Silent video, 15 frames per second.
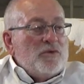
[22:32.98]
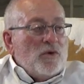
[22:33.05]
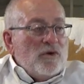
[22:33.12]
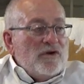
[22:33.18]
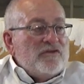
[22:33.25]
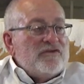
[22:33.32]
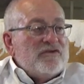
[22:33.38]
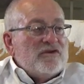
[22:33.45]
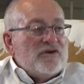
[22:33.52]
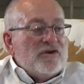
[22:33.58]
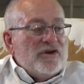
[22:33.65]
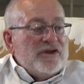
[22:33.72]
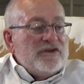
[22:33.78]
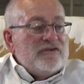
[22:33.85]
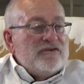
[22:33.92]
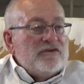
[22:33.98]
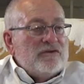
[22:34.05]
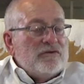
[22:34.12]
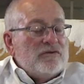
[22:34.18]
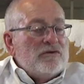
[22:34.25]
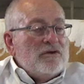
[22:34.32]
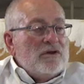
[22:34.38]
ports are going
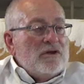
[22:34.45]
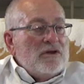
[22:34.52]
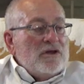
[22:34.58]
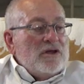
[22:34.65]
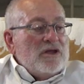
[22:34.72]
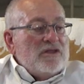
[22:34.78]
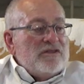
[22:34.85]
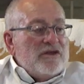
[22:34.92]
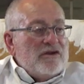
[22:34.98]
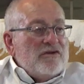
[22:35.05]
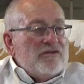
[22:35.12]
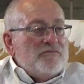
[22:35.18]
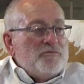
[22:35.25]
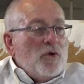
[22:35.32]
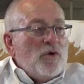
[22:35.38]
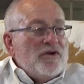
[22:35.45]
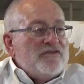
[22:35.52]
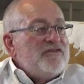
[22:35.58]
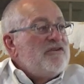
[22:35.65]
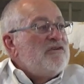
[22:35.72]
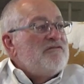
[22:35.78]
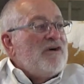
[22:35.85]
to, their
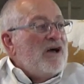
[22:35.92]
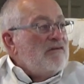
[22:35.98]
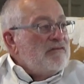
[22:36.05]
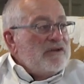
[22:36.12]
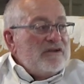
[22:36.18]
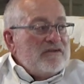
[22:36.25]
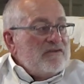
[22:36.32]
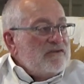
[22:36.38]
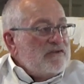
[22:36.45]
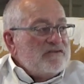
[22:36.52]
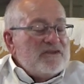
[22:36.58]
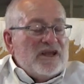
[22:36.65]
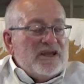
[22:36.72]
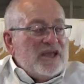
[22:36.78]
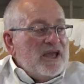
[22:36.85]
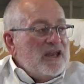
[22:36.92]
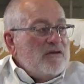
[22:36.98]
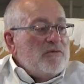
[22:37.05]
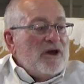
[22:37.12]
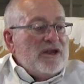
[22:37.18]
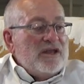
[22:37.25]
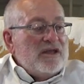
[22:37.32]
ports are evolving just like
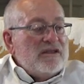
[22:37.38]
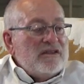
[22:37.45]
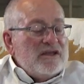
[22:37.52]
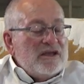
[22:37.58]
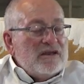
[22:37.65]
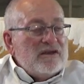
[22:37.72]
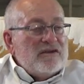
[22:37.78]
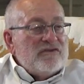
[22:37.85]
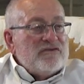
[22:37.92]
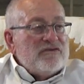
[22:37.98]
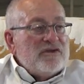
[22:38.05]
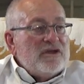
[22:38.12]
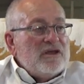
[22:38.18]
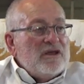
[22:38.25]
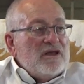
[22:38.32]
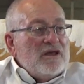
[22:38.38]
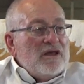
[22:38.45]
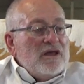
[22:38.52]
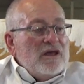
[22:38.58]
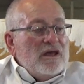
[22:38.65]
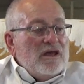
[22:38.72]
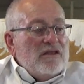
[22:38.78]
anybody in the industry.
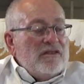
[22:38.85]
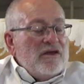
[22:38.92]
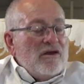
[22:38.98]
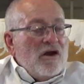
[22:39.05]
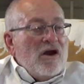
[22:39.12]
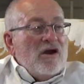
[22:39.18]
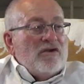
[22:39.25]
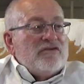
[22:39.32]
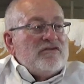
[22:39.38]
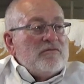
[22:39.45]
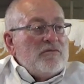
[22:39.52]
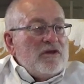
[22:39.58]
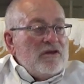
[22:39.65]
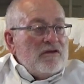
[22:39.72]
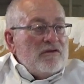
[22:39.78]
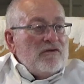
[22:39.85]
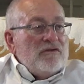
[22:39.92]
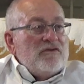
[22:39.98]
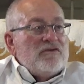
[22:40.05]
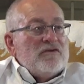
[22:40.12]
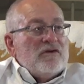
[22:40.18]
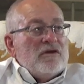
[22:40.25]
And there are some
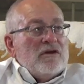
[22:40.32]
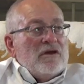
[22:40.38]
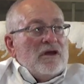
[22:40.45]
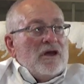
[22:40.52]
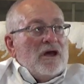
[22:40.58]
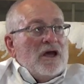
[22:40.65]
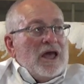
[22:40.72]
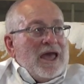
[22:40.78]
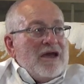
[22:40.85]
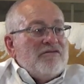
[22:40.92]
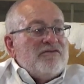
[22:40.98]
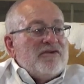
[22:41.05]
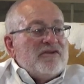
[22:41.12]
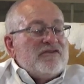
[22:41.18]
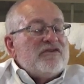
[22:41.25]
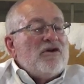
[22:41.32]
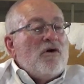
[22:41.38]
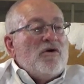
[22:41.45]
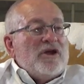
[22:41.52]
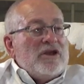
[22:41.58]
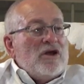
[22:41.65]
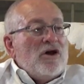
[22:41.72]
huge uh, efforts
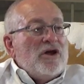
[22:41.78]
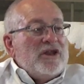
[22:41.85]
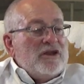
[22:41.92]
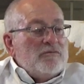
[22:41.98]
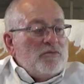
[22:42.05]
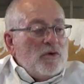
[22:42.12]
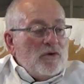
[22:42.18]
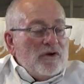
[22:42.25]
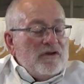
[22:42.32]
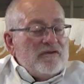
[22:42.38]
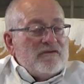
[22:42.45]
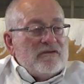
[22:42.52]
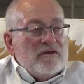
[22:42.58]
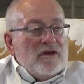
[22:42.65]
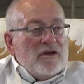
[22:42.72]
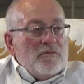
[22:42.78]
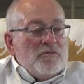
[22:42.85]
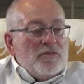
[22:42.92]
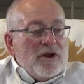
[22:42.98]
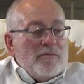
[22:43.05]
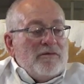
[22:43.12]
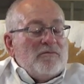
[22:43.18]
going on in ports.
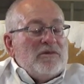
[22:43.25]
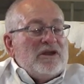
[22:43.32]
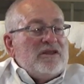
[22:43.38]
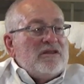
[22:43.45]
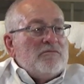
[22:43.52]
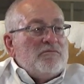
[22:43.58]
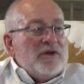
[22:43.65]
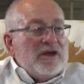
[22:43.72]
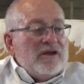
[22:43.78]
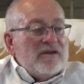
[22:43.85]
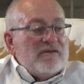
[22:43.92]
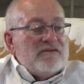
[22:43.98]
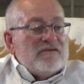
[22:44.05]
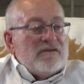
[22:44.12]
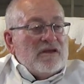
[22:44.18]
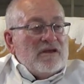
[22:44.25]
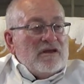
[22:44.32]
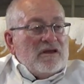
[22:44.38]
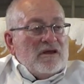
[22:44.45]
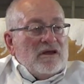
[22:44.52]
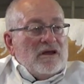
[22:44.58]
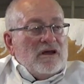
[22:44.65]
Probably the biggest
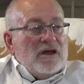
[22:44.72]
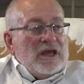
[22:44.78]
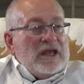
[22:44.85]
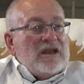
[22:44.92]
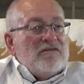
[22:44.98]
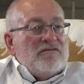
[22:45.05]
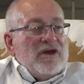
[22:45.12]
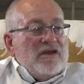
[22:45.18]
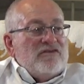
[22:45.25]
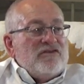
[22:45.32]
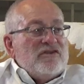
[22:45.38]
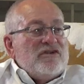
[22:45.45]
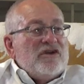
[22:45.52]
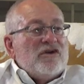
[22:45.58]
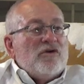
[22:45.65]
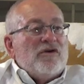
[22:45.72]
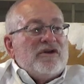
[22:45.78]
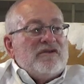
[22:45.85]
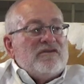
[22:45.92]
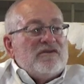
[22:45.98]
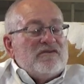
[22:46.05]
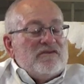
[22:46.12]
uh, innovation you're
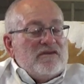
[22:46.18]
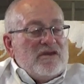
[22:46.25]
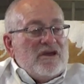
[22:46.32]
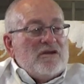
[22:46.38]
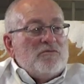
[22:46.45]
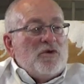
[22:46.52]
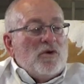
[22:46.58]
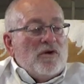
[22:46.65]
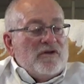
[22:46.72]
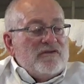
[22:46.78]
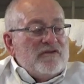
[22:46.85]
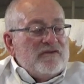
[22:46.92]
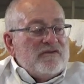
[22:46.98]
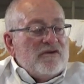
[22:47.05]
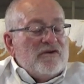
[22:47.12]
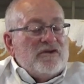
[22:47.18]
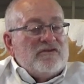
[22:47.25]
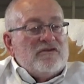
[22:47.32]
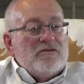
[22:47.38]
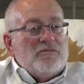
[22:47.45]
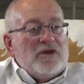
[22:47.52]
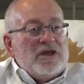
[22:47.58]
going to see in ports is going
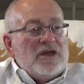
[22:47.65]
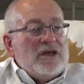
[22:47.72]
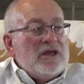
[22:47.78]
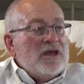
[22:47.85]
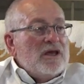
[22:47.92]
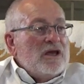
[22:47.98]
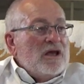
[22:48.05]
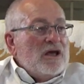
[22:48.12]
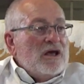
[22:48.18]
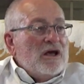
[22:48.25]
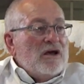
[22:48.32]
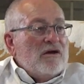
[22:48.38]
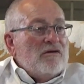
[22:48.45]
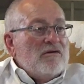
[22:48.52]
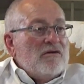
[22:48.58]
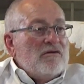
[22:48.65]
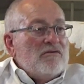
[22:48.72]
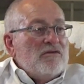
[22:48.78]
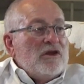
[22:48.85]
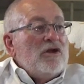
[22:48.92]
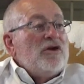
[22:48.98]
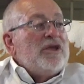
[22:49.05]
to be uh,
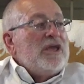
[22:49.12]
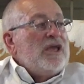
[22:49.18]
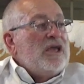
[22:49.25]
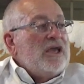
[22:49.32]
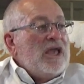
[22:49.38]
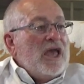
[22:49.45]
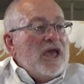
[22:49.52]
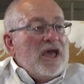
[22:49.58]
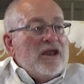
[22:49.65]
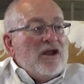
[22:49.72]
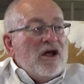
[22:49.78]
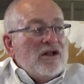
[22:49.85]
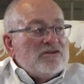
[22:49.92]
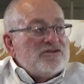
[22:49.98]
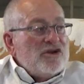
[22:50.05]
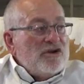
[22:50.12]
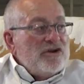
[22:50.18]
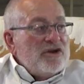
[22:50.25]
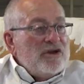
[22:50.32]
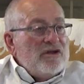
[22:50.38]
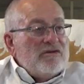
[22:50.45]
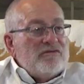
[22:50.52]
looking at
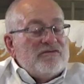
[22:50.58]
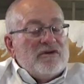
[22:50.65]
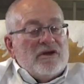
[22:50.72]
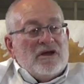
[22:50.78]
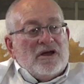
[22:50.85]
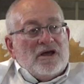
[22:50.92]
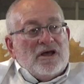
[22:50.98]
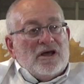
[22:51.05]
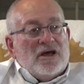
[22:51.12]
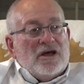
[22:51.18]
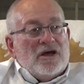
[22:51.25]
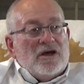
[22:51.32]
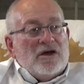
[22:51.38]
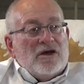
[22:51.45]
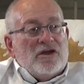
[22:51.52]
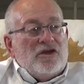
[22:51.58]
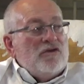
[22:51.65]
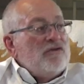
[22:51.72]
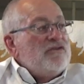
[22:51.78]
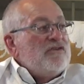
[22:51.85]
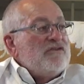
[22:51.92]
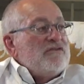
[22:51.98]
alternative uh,
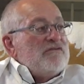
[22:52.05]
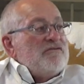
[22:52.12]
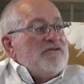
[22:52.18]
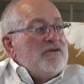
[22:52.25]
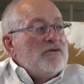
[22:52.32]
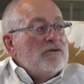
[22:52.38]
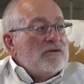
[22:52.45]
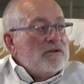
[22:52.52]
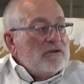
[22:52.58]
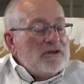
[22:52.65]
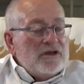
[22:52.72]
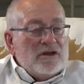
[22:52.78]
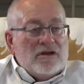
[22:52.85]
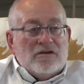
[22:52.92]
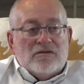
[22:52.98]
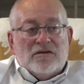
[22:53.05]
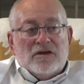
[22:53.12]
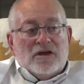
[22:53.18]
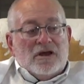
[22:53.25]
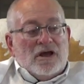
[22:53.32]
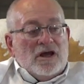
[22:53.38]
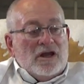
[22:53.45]
uses of fuel. You know,
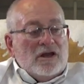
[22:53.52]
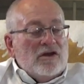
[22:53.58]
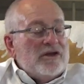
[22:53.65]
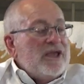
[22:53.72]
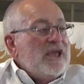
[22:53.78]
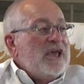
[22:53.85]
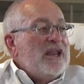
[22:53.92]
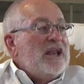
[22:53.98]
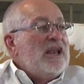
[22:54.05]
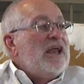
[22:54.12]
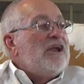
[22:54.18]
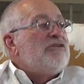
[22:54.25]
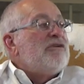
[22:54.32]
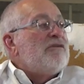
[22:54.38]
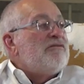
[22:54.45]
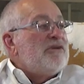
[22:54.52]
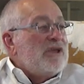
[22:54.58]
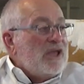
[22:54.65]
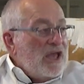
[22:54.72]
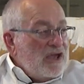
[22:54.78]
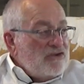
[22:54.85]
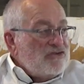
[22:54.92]
uh, looking at
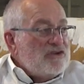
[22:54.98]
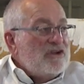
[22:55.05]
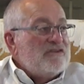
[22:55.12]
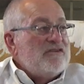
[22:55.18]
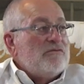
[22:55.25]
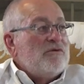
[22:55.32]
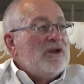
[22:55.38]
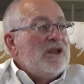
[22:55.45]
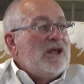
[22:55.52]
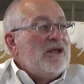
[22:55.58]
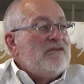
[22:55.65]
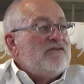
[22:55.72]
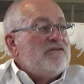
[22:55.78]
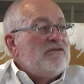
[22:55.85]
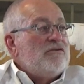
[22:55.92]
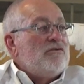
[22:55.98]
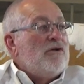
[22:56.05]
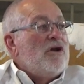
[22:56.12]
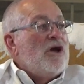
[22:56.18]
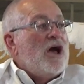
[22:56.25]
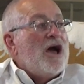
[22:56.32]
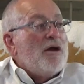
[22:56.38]
electrification as it relates to
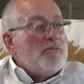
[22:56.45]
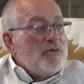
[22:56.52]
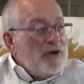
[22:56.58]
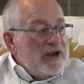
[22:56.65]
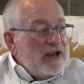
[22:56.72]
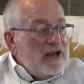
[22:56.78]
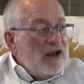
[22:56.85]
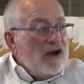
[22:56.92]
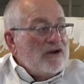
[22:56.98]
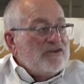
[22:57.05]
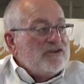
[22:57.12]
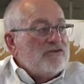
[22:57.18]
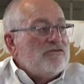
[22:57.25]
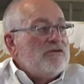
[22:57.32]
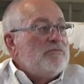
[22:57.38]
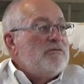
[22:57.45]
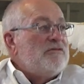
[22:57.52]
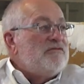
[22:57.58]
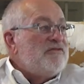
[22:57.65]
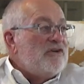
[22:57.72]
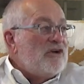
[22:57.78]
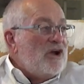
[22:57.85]
operating large
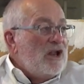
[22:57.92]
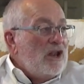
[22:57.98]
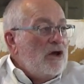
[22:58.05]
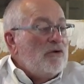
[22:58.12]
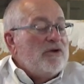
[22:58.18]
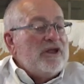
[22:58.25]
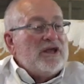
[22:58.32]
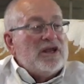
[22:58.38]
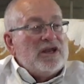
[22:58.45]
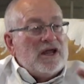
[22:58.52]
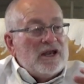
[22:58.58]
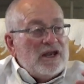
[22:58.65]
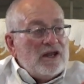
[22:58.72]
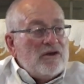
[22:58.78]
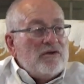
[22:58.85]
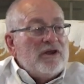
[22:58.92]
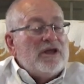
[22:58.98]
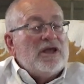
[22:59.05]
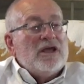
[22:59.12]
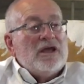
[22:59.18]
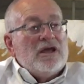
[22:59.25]
equipment for loading and unloading.